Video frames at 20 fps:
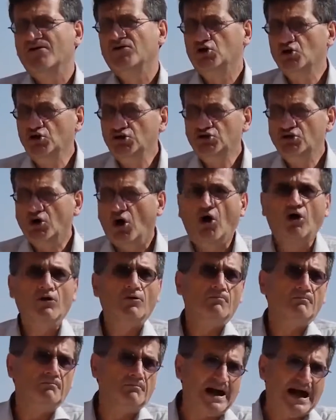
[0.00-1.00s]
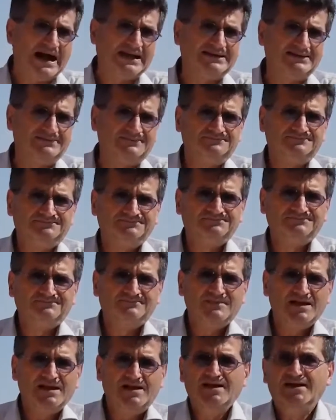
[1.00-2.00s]
Good or bad?
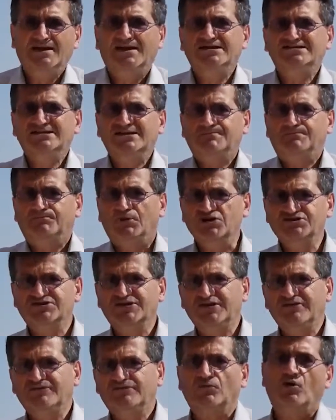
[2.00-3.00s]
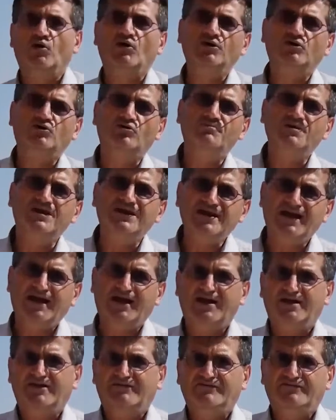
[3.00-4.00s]
Is it positive or it could be
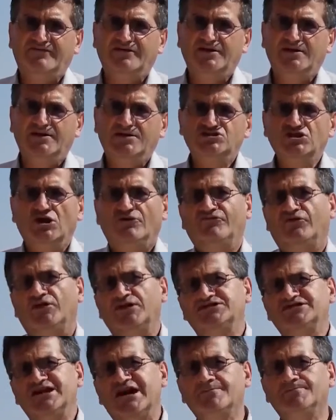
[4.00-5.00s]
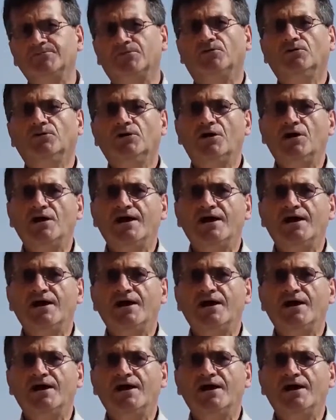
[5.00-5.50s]
negative? So for example,